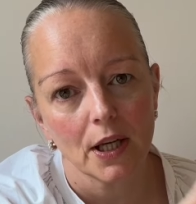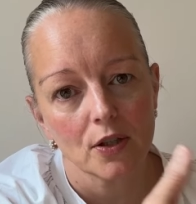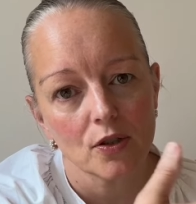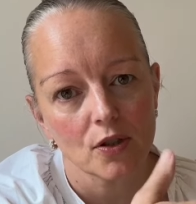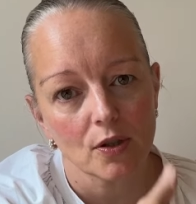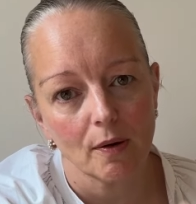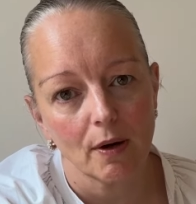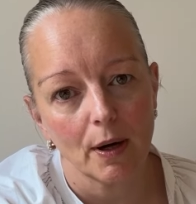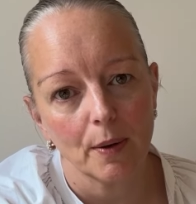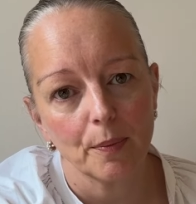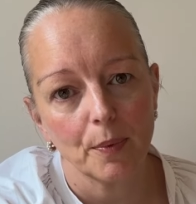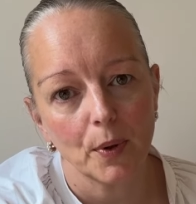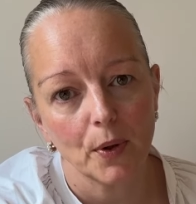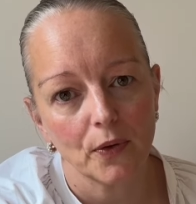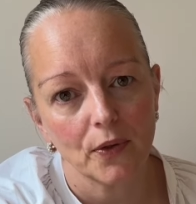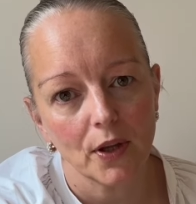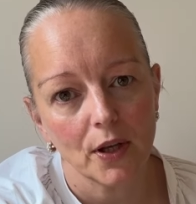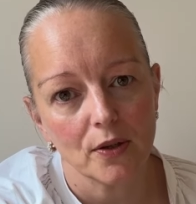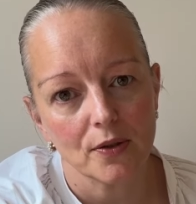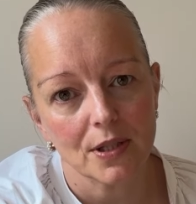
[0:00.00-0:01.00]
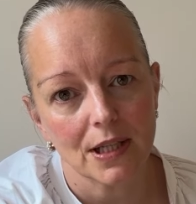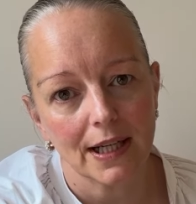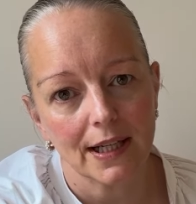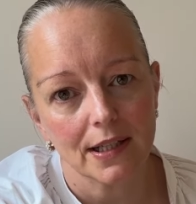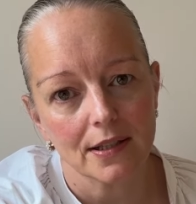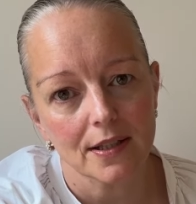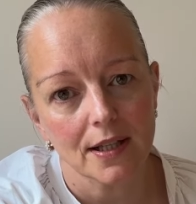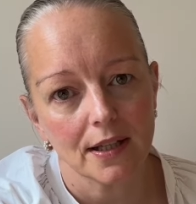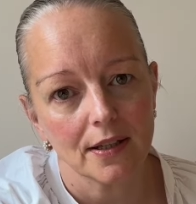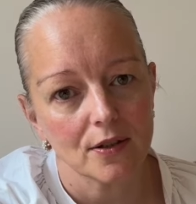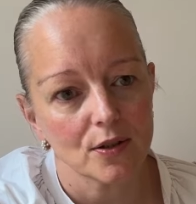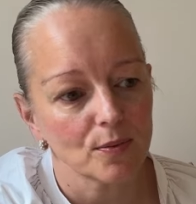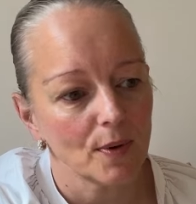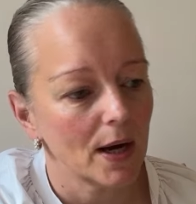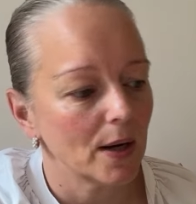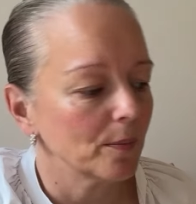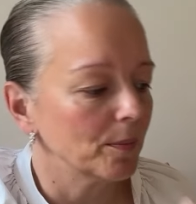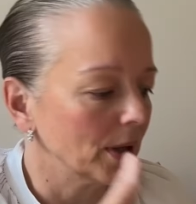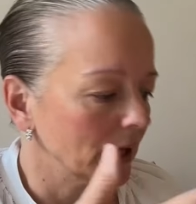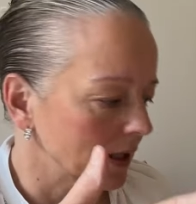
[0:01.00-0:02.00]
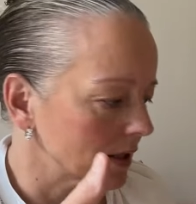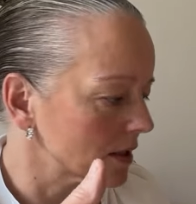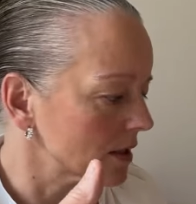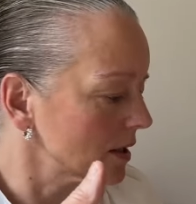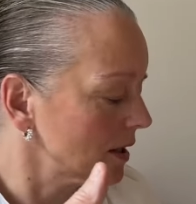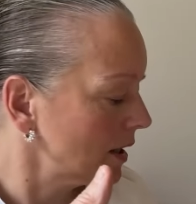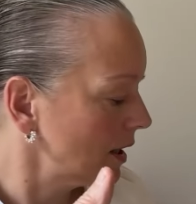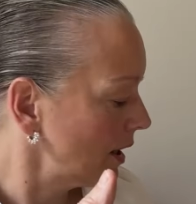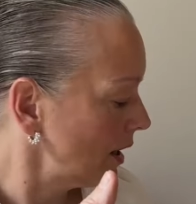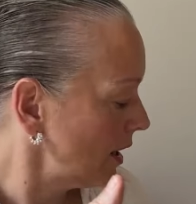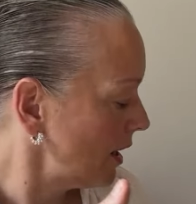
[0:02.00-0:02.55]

So I'll put those links in as well. But